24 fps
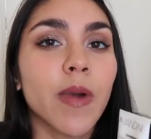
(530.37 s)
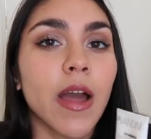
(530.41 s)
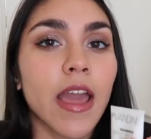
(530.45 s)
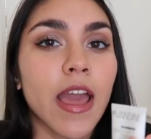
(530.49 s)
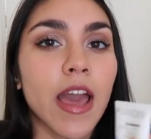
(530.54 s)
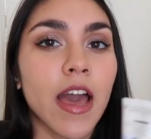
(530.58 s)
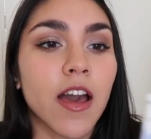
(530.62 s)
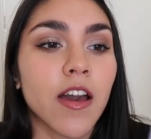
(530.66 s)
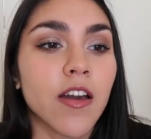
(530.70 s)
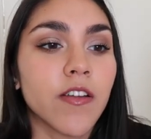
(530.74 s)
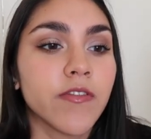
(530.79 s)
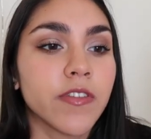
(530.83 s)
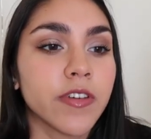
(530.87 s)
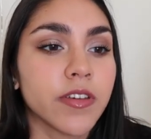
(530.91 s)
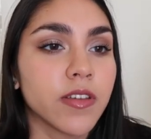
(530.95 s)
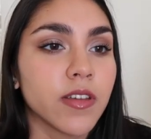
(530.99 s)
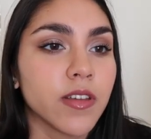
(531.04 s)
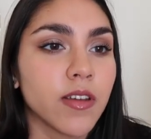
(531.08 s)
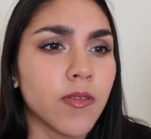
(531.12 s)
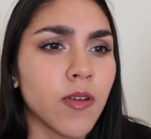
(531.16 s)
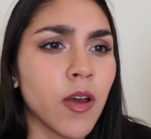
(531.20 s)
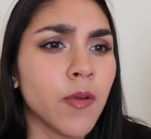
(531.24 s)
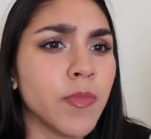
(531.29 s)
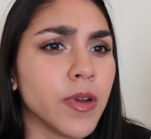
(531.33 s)
I have
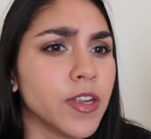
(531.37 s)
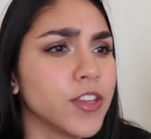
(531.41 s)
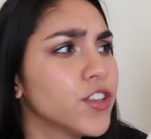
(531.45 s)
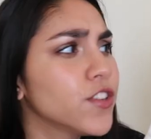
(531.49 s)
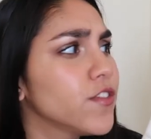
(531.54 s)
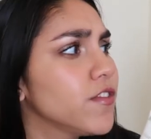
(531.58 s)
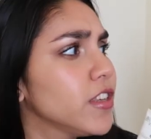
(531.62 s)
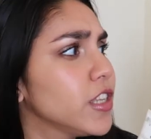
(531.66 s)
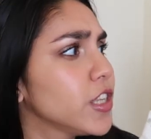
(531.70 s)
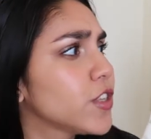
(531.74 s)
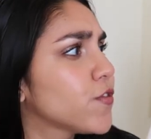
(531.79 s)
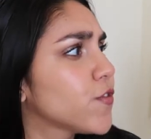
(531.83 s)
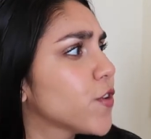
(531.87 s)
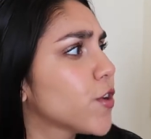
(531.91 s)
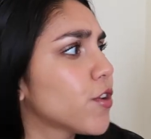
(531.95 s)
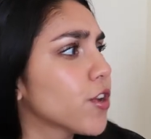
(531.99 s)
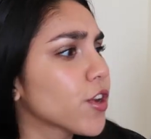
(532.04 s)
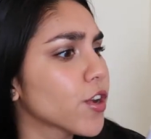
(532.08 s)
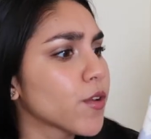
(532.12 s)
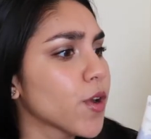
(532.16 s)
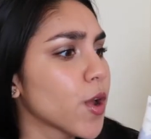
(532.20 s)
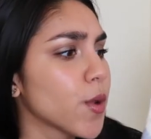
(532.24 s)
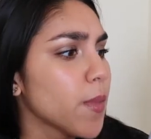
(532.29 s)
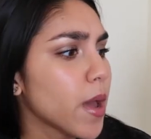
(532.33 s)
a bunch of these
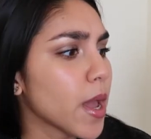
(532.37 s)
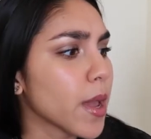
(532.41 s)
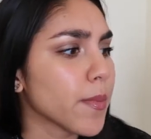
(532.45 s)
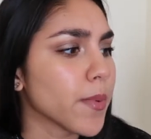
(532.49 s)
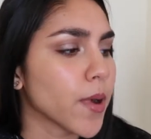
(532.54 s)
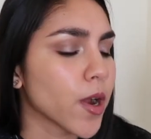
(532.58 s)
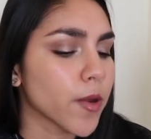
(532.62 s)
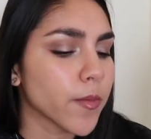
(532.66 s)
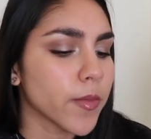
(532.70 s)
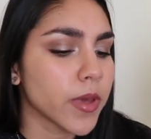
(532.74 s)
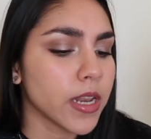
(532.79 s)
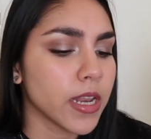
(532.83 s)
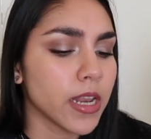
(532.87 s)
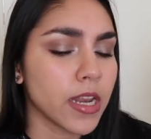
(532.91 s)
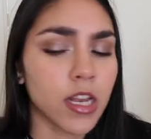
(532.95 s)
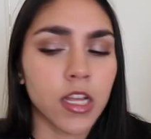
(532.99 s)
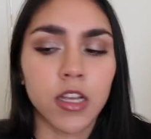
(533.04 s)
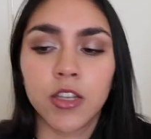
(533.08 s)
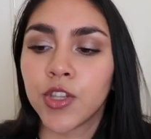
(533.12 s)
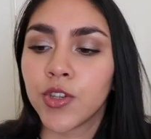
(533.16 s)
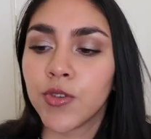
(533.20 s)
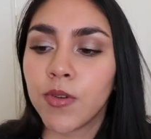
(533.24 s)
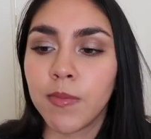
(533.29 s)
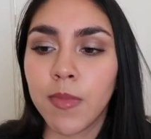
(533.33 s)
floating around my apartment and
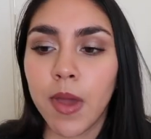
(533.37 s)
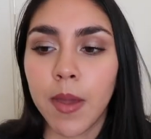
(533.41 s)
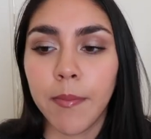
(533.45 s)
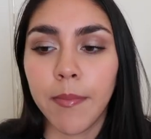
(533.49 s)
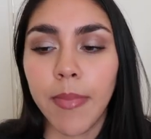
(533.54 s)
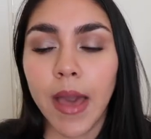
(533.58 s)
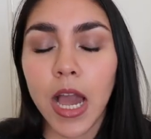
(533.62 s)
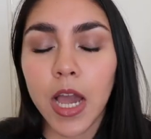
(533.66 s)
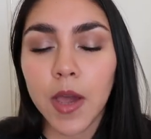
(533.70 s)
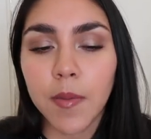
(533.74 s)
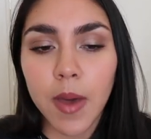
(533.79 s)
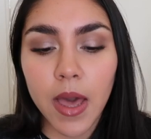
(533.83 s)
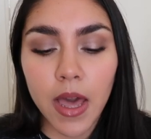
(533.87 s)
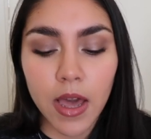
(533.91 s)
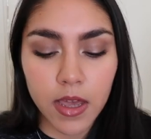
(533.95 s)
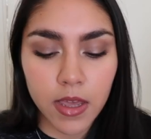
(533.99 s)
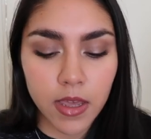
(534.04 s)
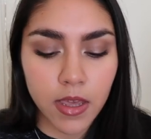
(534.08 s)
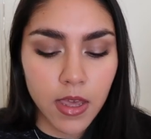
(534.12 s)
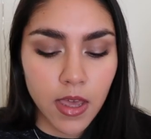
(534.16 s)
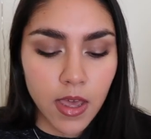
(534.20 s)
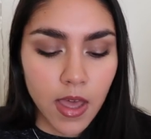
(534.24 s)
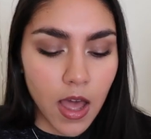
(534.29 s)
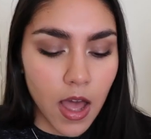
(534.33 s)
also in my backpack.